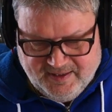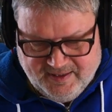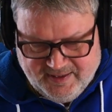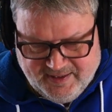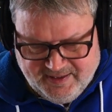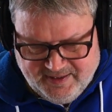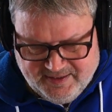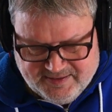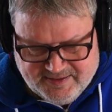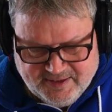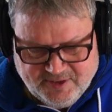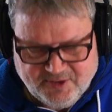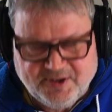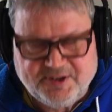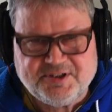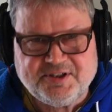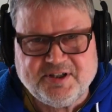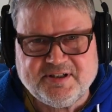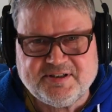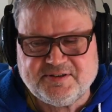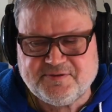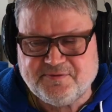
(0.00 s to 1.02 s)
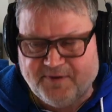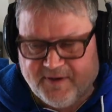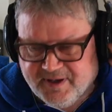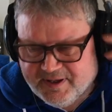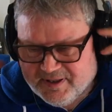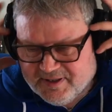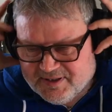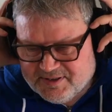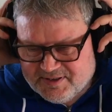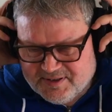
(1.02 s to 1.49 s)
And it sounded just
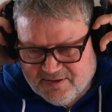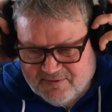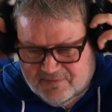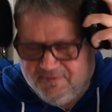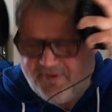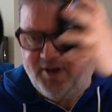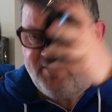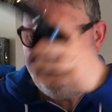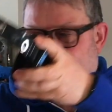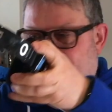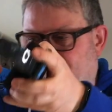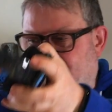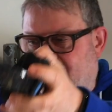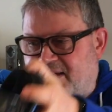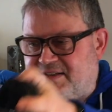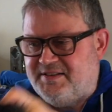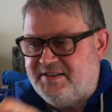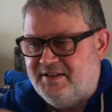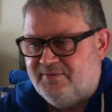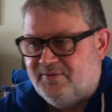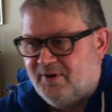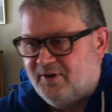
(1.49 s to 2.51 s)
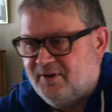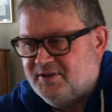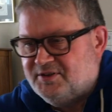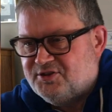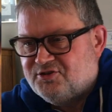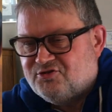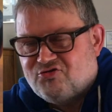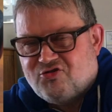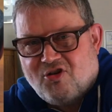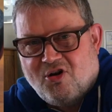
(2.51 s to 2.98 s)
fine. It's a very bassy, very
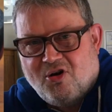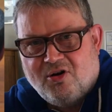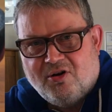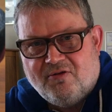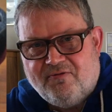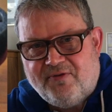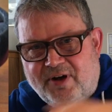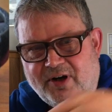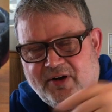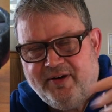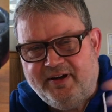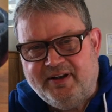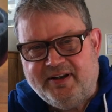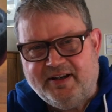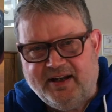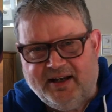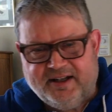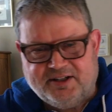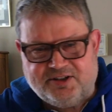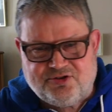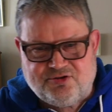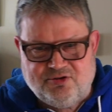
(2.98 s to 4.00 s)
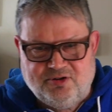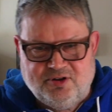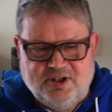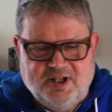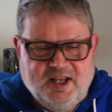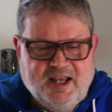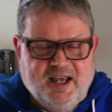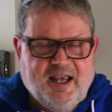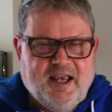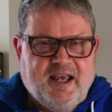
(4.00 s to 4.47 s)
strong, very
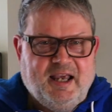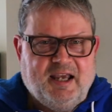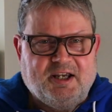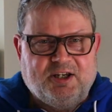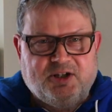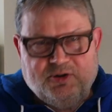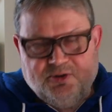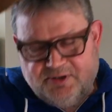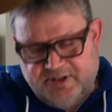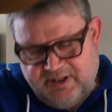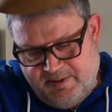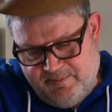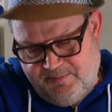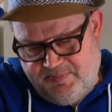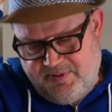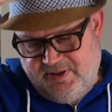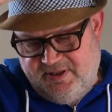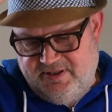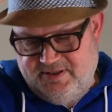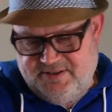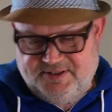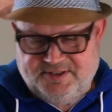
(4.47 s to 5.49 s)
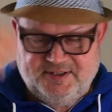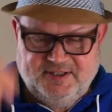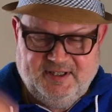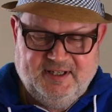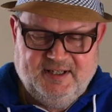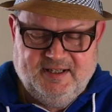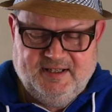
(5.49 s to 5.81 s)
natural, a good impulse.